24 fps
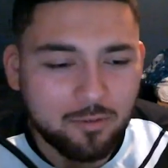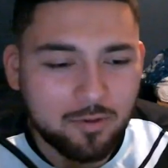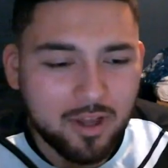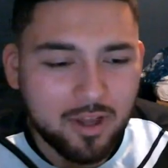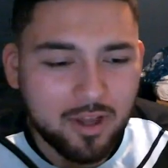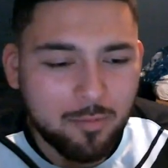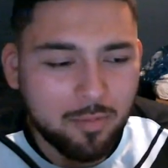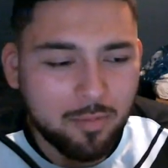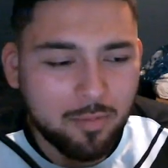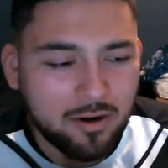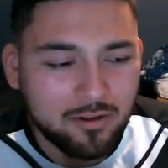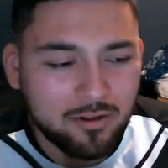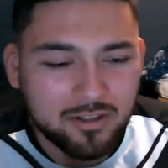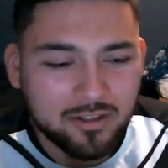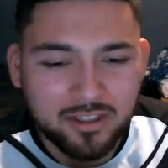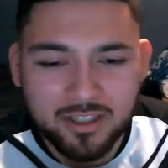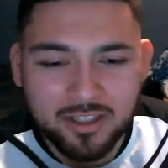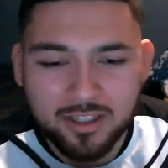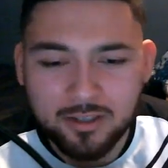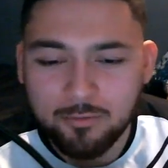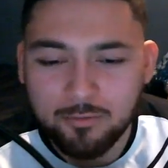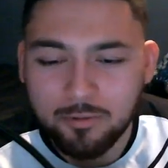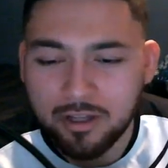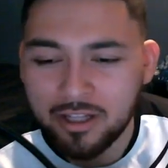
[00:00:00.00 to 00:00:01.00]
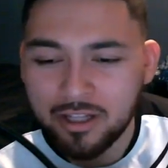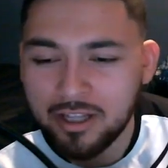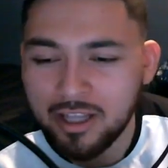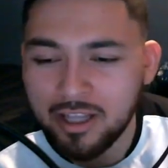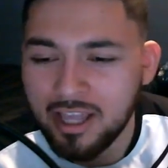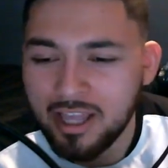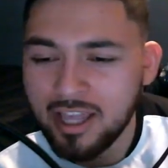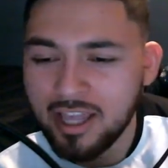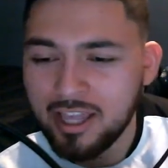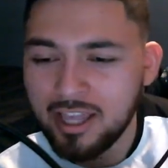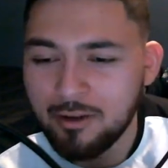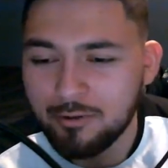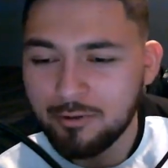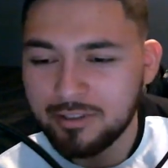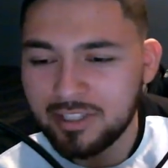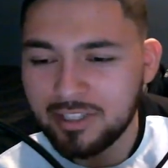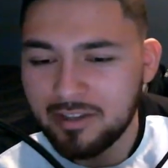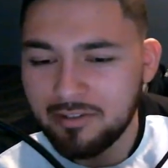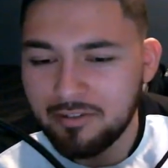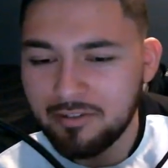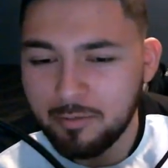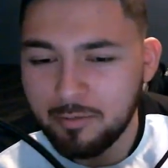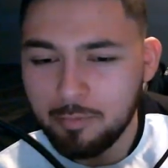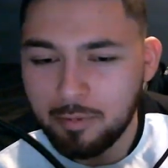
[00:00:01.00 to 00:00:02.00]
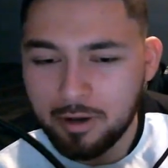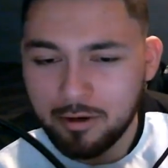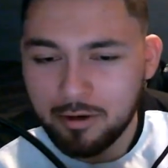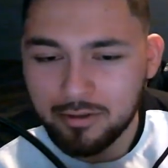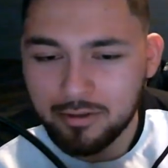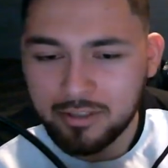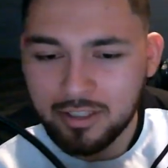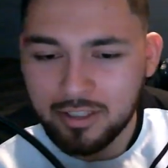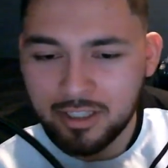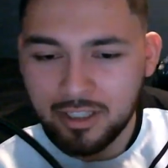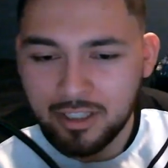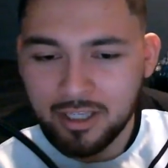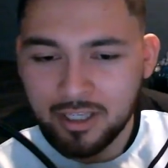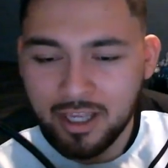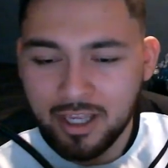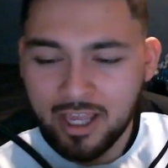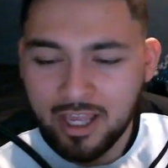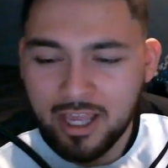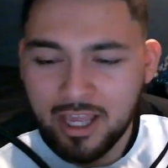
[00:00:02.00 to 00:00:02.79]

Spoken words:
a penalty when it was never a penalty,